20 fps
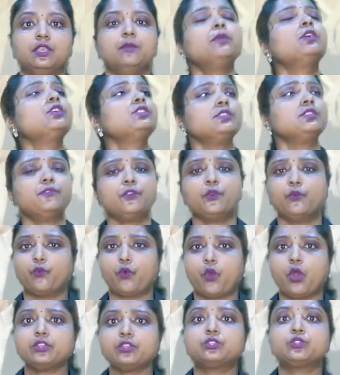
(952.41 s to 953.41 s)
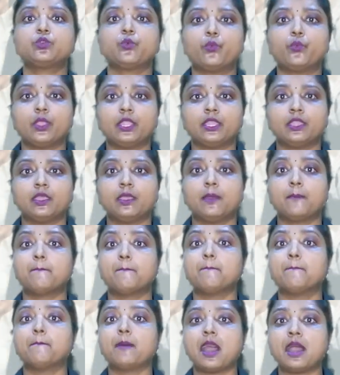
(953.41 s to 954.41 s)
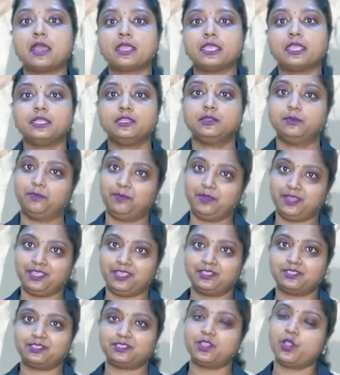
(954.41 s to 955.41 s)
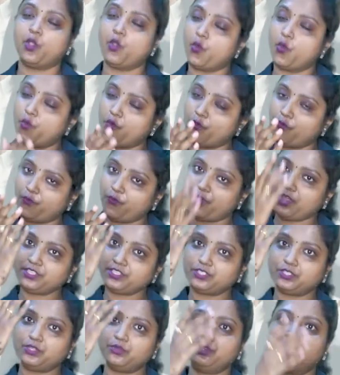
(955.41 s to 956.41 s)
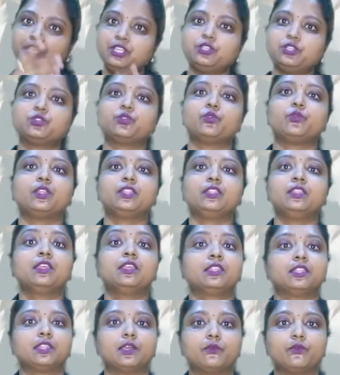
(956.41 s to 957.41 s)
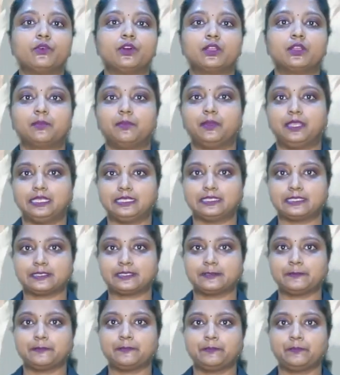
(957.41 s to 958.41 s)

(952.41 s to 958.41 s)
Because if you want to win marketplace, first you need to win the workplace.